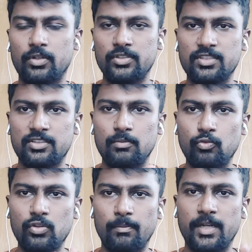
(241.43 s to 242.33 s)
can just
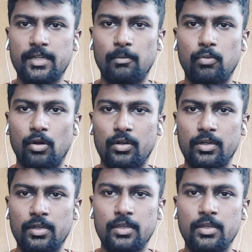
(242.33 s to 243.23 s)
remove the mental block.
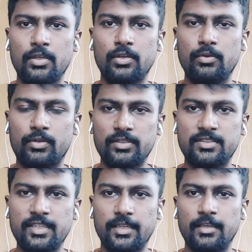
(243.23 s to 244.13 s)
You can
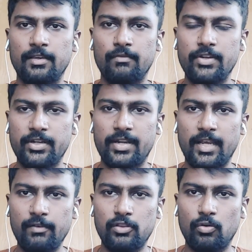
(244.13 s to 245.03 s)
see when you
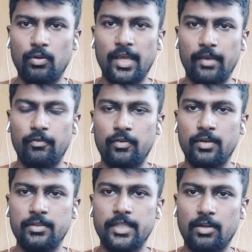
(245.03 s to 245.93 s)
travel through life,
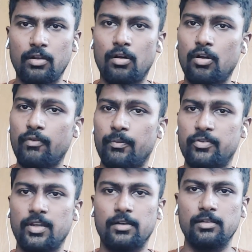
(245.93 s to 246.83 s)
there are a lot of
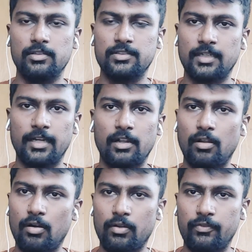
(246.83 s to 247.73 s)
obstacles and a
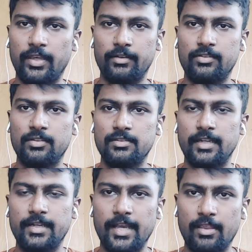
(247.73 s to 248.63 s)
lot of things
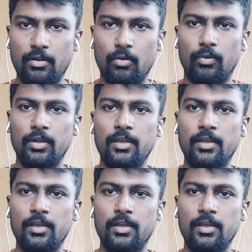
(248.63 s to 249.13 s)
that gather around.